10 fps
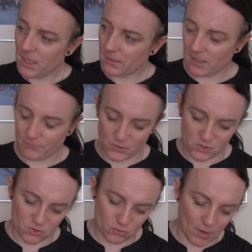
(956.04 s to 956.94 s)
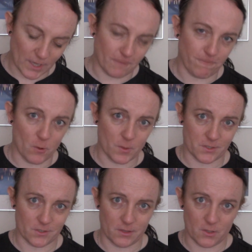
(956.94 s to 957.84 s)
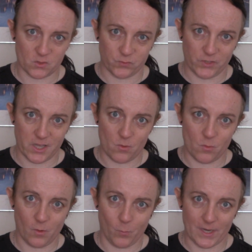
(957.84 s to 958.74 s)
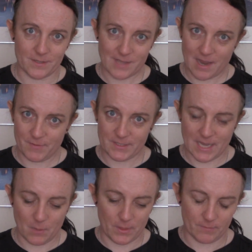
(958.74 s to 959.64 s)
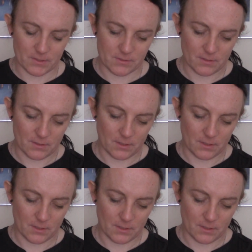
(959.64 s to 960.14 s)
if you just try and focus on those few wins every day, whether it's,